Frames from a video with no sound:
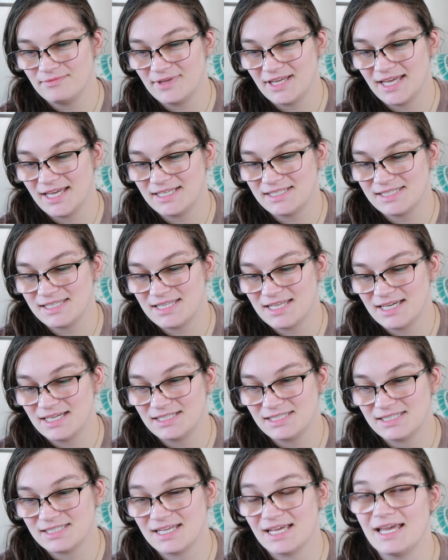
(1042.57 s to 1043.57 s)
is
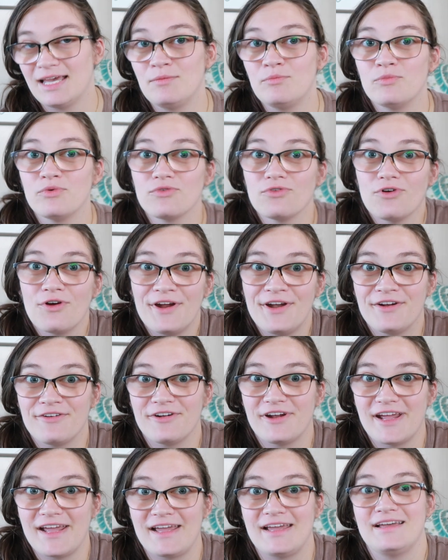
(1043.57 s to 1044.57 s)
this
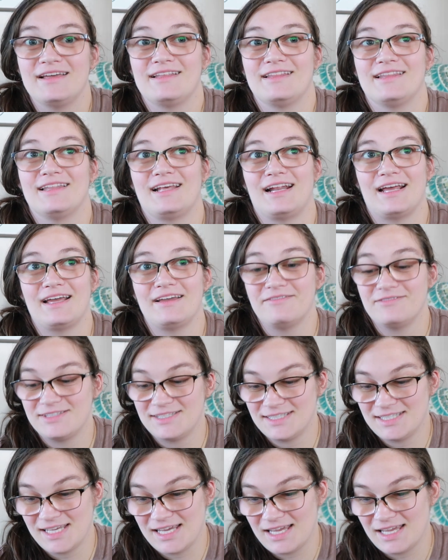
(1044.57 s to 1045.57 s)
embroidery that I have
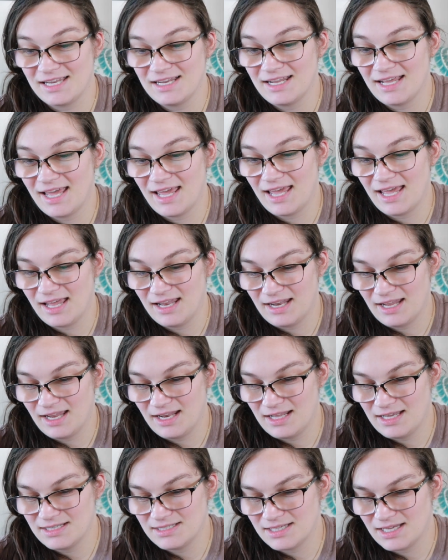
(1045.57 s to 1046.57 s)
seen, and
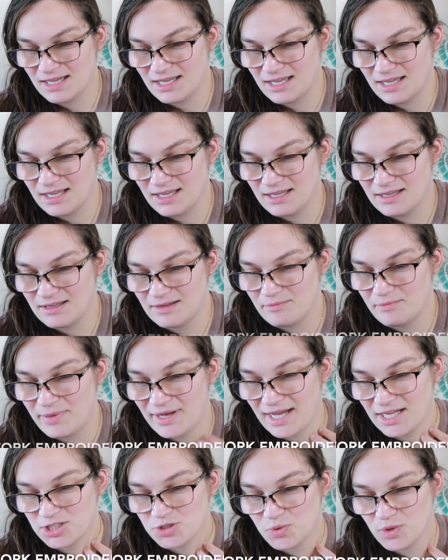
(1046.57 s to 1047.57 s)
it is a
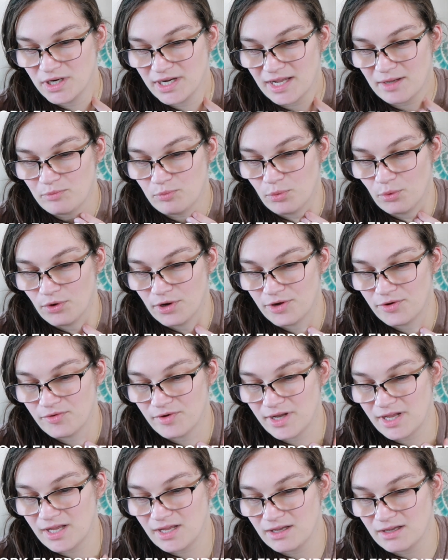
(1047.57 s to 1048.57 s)
patchwork
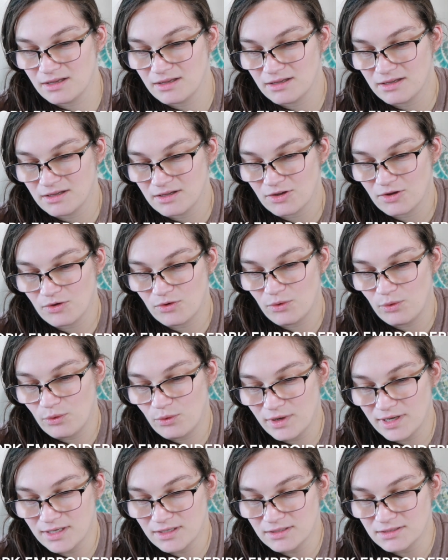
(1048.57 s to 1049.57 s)
embroidery
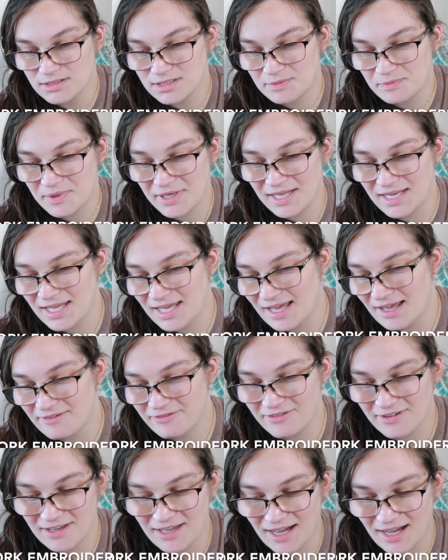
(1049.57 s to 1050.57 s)
quilt PDF
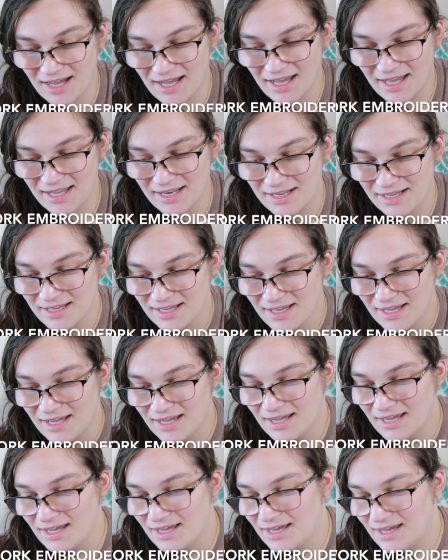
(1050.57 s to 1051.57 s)
guide.
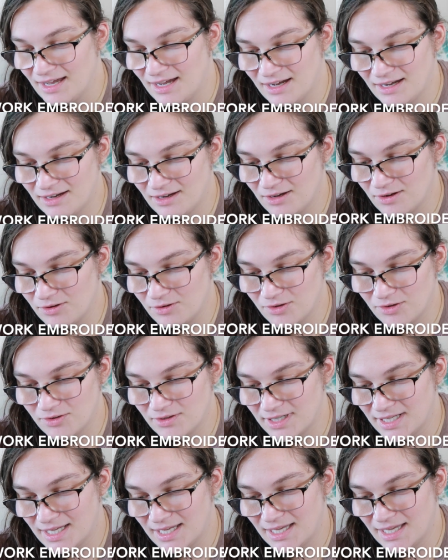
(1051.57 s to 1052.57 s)

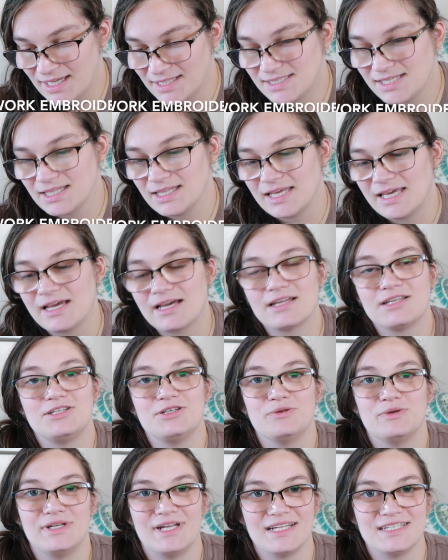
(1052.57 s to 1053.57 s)
Oh, it's a link
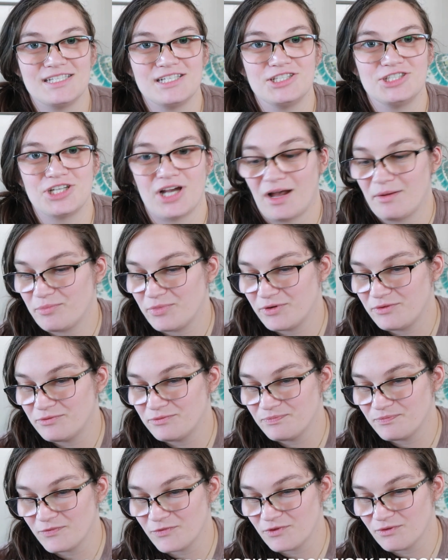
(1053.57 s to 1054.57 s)
to an Etsy shop
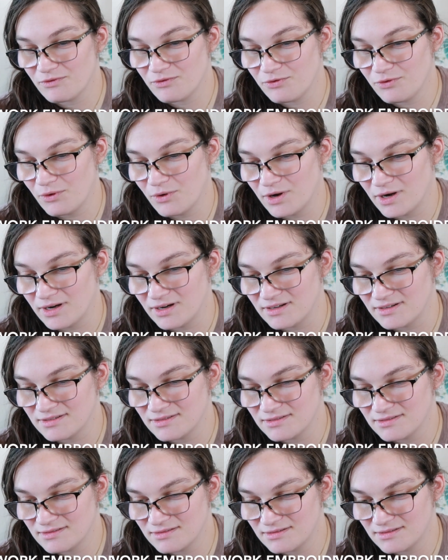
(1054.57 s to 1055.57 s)
for
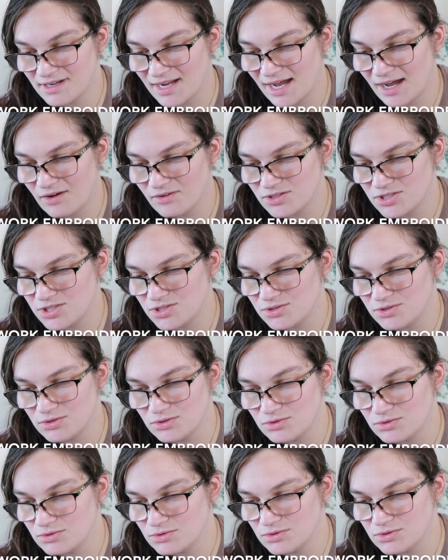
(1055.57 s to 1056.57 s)
how
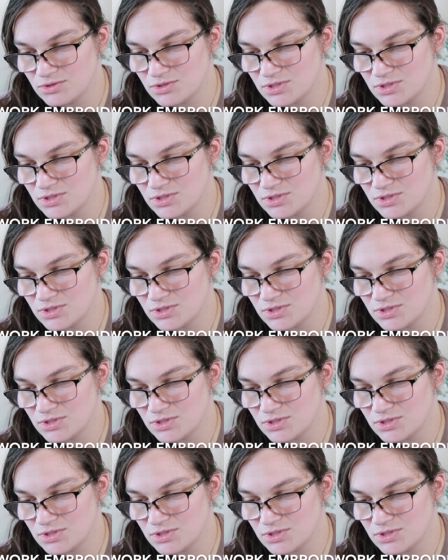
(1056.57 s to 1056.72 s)
to